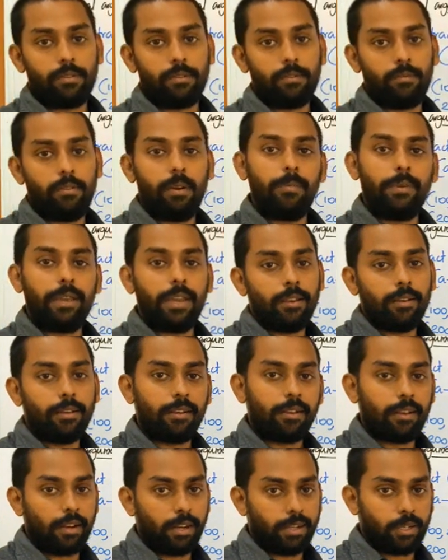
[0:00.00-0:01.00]
will be a
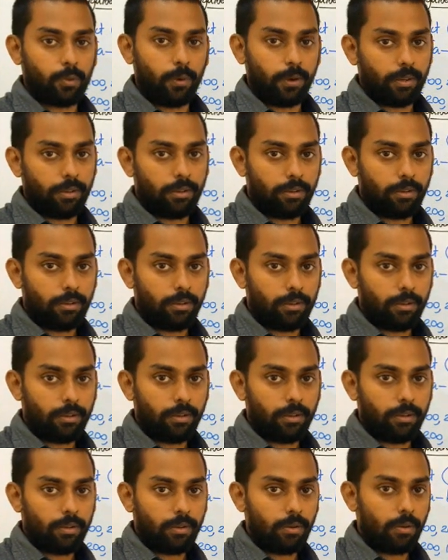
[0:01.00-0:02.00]
correct one.
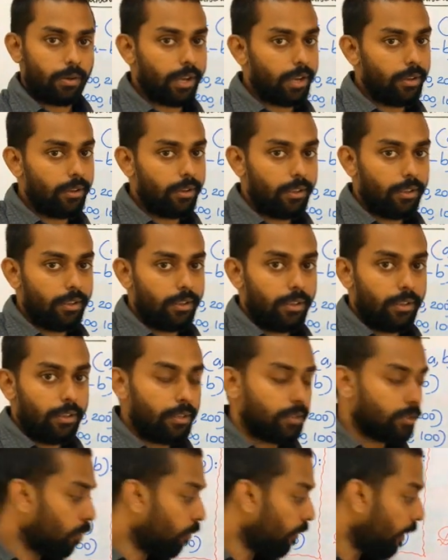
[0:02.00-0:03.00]
Okay,
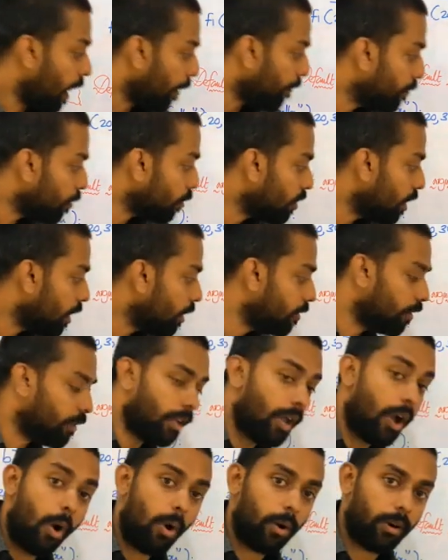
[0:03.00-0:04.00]
so we have to change the
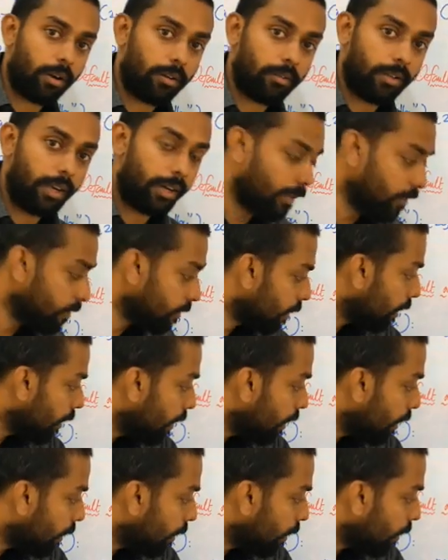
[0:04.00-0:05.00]
order, that is
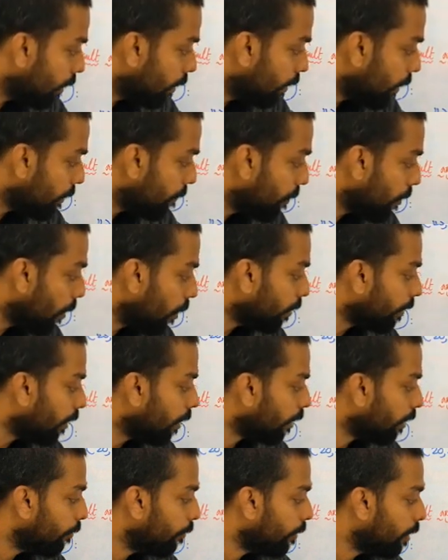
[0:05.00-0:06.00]
default
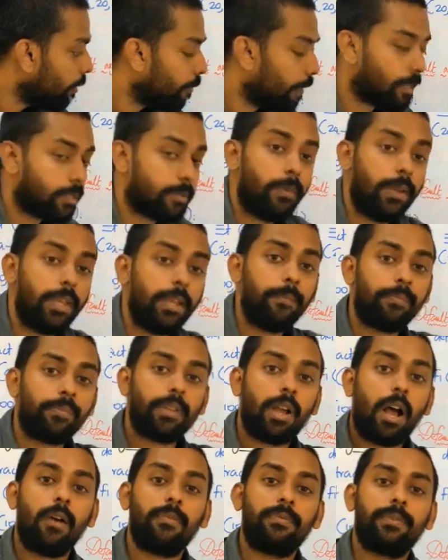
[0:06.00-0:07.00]
argument must be
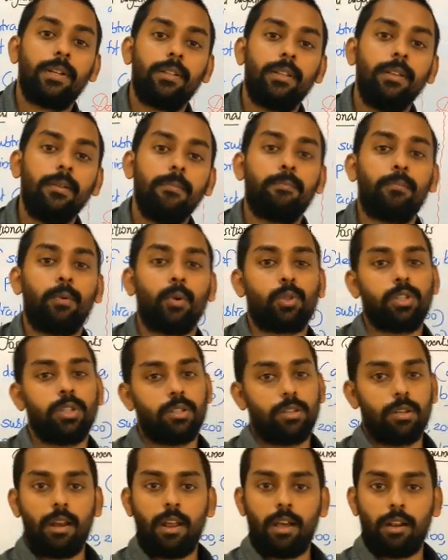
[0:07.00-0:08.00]
after the
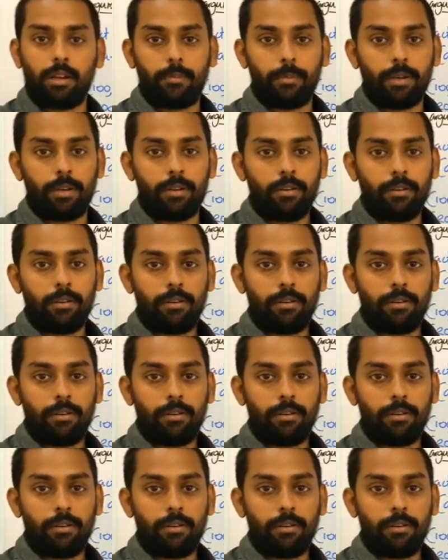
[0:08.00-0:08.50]
positional argument.